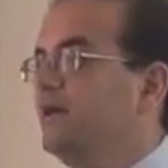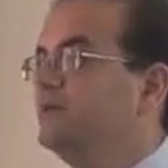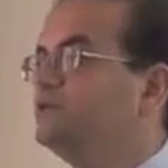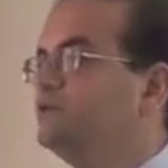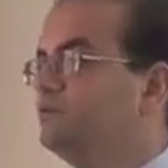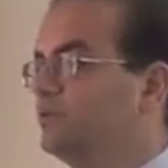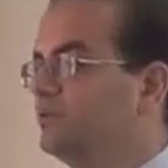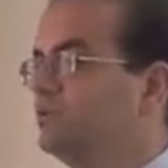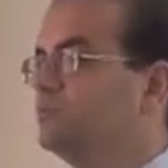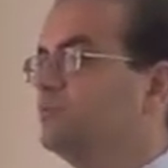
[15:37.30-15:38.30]
a
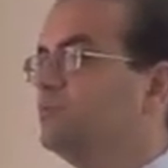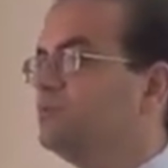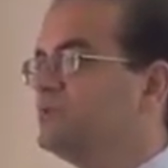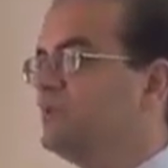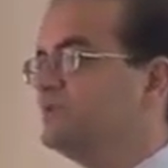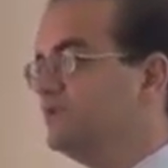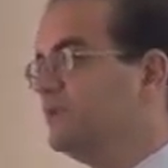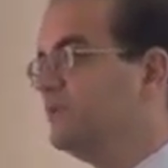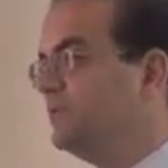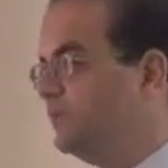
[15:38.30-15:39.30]
tool to present to
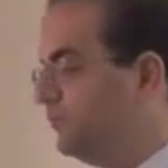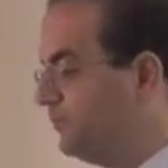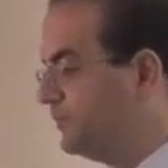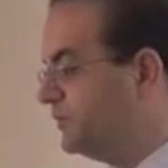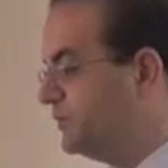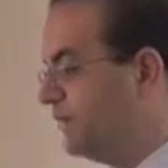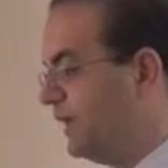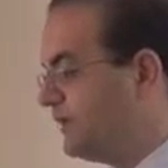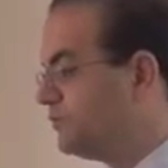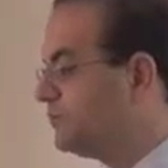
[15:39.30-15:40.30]
them. And we've been doing
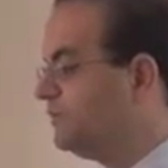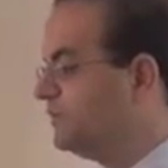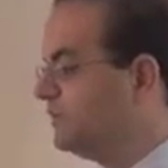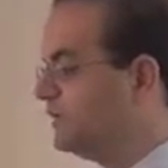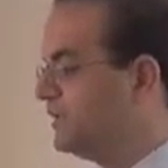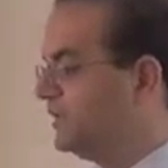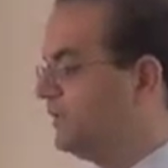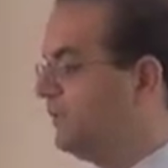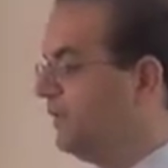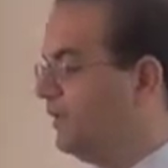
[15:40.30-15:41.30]
that through Clinic in
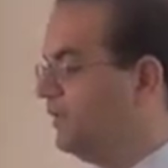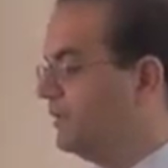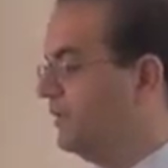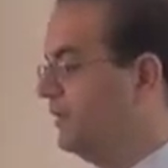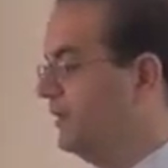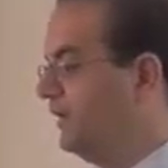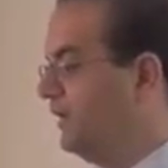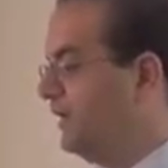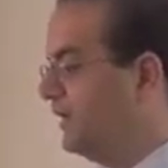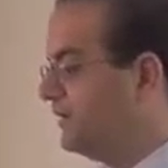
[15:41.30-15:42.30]
the Park
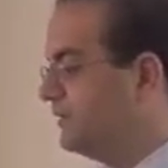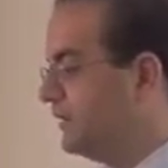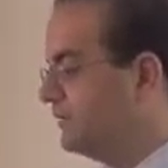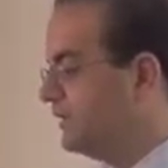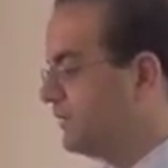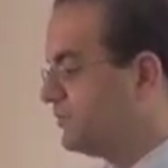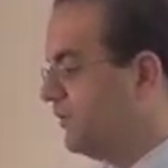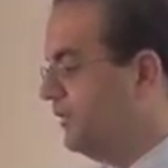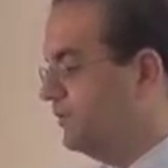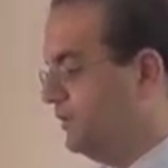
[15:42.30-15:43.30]
and
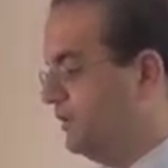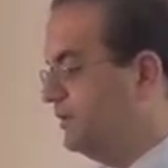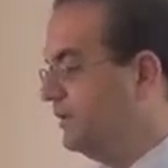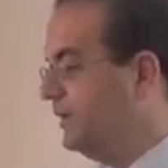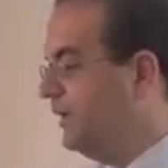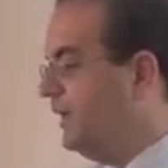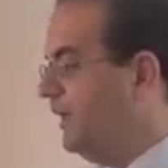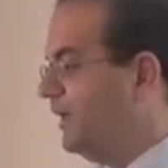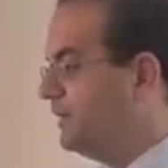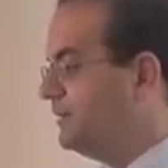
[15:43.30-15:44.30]
Dr. Adrian.
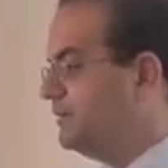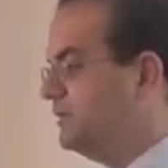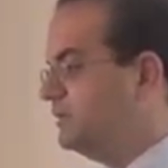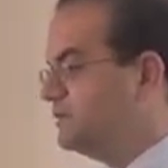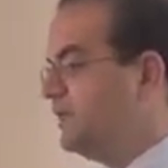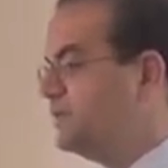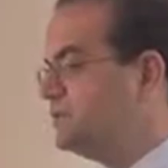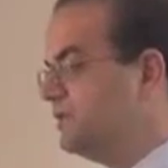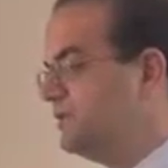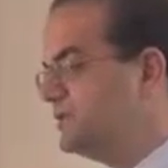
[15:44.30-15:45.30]
And it's
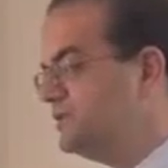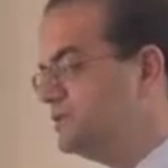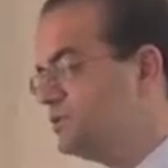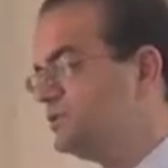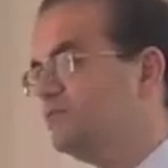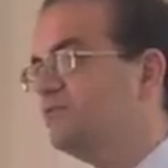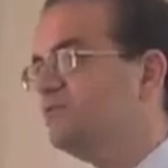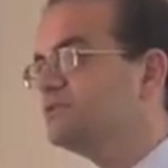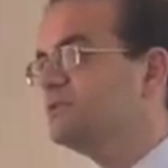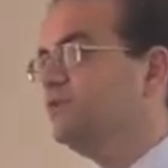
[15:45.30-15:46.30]
changing. And this is just to give
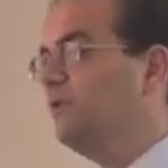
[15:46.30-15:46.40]
you some